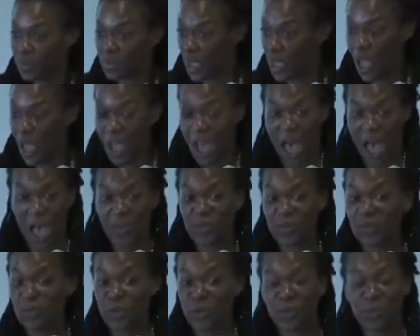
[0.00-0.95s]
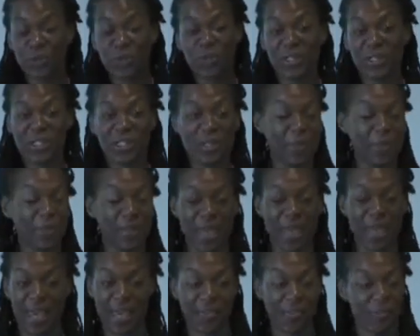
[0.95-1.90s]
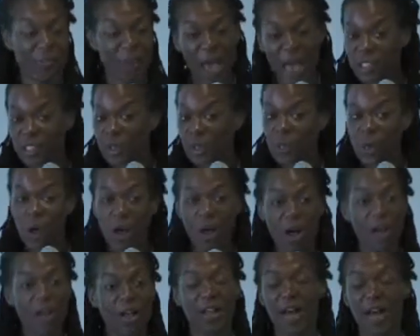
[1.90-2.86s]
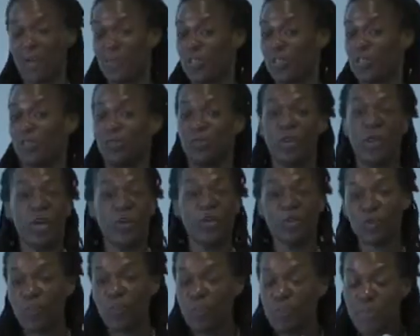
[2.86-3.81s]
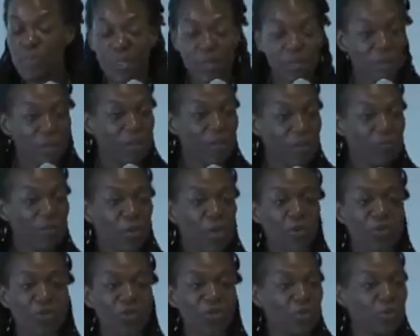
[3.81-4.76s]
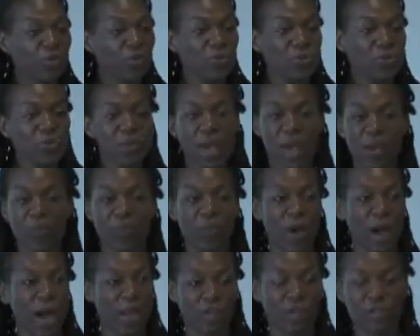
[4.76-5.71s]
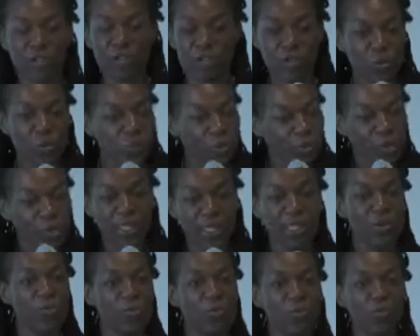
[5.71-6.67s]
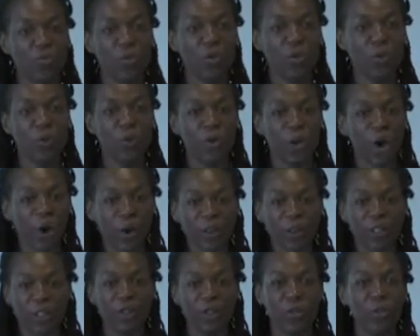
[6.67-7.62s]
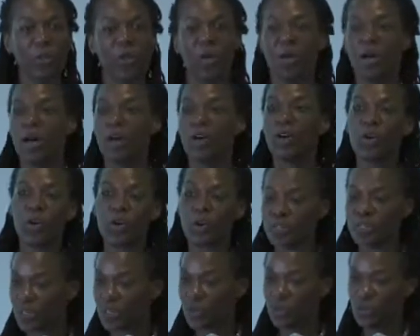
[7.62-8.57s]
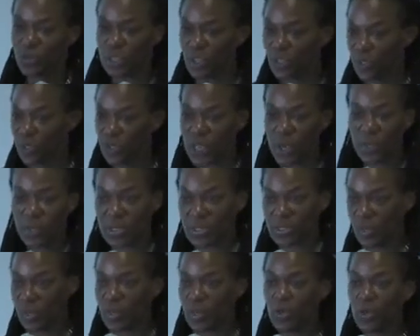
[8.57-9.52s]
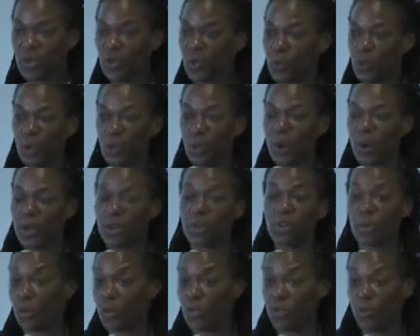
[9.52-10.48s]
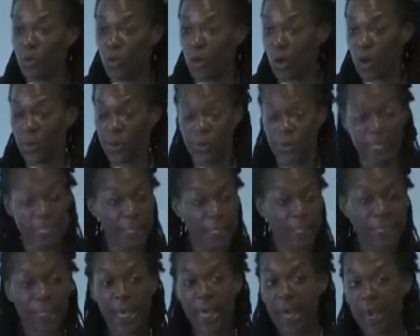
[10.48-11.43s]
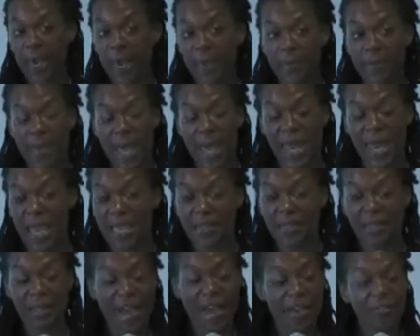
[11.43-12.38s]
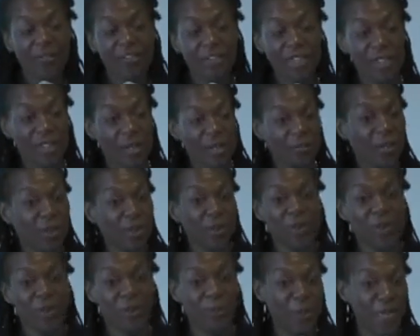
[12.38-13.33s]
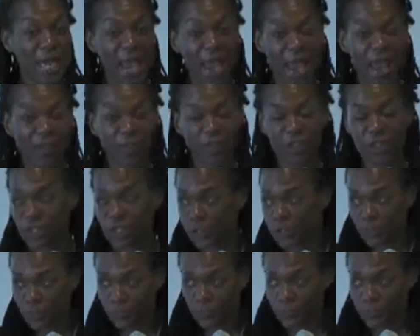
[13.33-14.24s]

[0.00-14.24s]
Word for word: Uh, I was recruited to play basketball. I was a middle of the road student. I, I, certainly would, would argue, according to the research, I was someone who, who underperformed. Um, and I left Columbia with a B average.